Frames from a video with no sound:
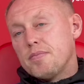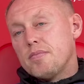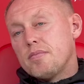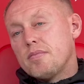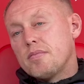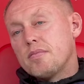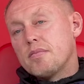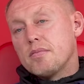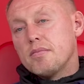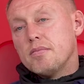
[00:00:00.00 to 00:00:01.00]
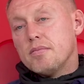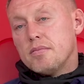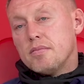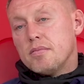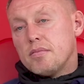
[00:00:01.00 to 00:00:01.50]
Like you say, he's on
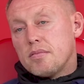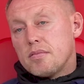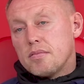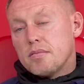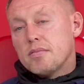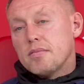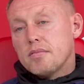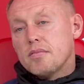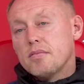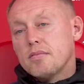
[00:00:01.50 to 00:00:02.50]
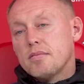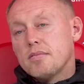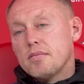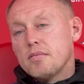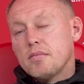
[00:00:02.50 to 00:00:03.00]
he's on that journey and he's
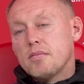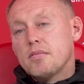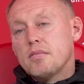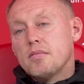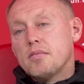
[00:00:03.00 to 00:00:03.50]
very new to the club.